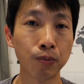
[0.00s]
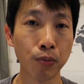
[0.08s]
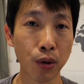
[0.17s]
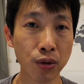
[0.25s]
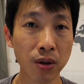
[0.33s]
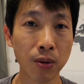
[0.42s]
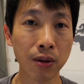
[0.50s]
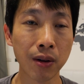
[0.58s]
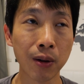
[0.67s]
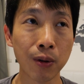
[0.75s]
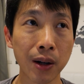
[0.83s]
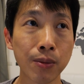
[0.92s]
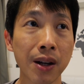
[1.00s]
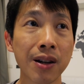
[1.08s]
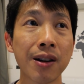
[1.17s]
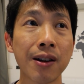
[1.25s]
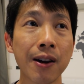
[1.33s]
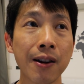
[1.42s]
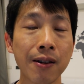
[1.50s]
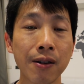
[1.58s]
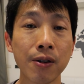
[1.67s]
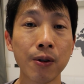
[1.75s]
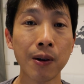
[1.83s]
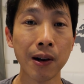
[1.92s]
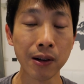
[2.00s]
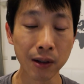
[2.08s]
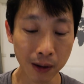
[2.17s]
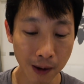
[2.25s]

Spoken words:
most of the grapes I can get in the US.